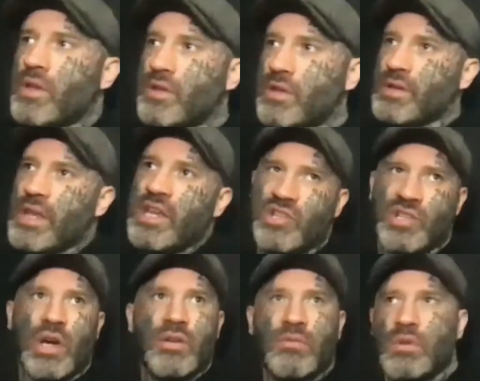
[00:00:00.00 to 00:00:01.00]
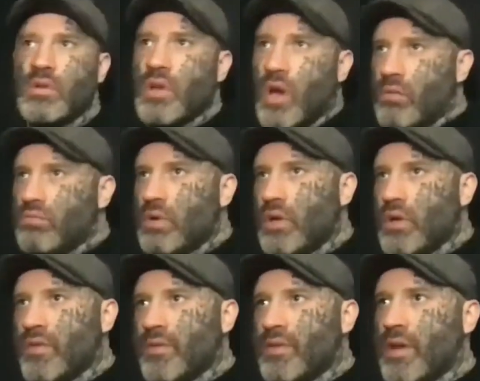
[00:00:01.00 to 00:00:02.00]
Nietzsche, you know, I don't know
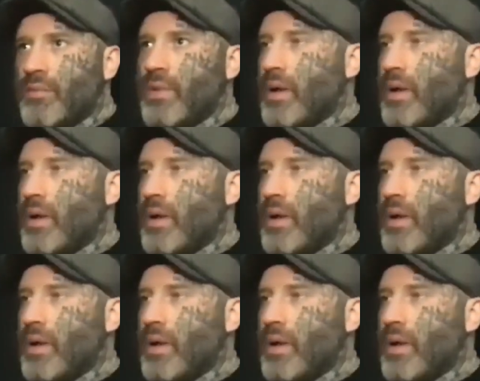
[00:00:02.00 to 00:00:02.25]
if you're a